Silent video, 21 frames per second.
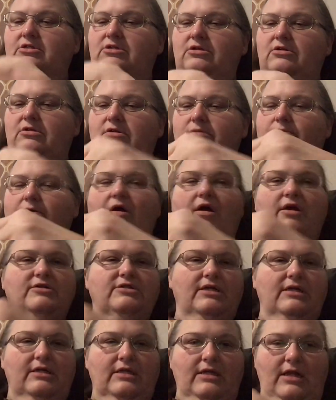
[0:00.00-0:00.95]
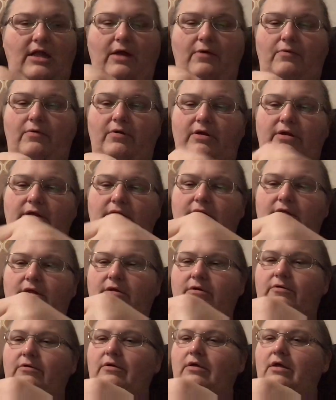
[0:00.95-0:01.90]
to the project that I wanted to
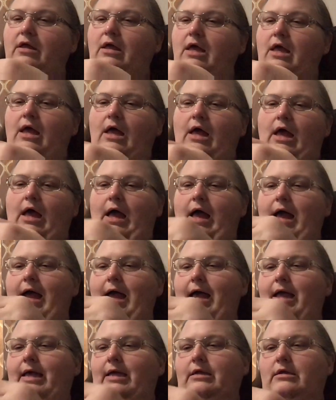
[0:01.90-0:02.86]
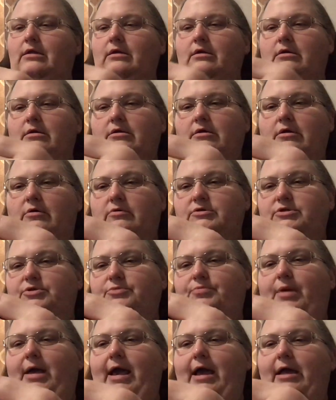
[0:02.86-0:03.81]
do. I don't do
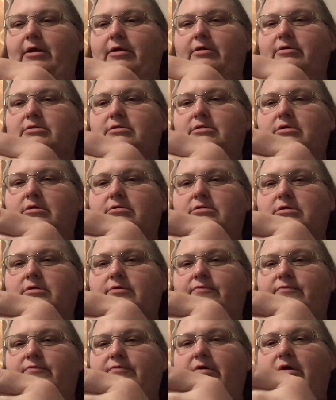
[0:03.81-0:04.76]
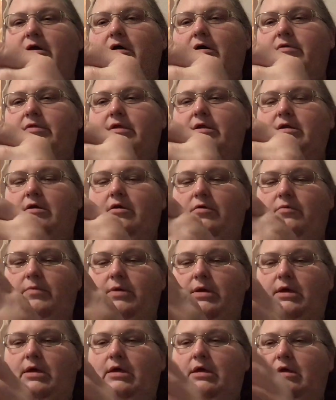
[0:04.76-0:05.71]
patterns. Those of y'all that know
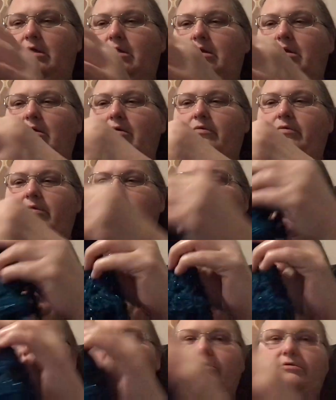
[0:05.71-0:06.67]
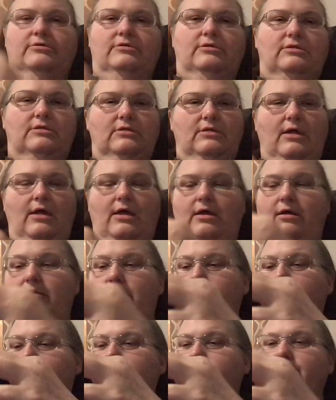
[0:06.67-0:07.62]
me know that patterns,
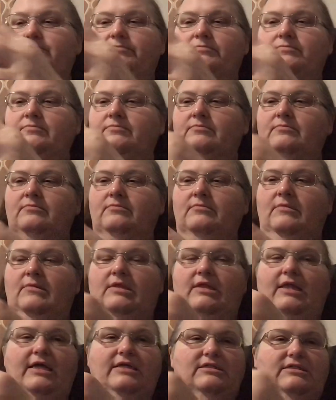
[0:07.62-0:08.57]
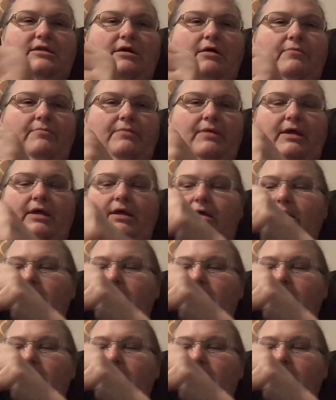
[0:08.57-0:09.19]
they stump me.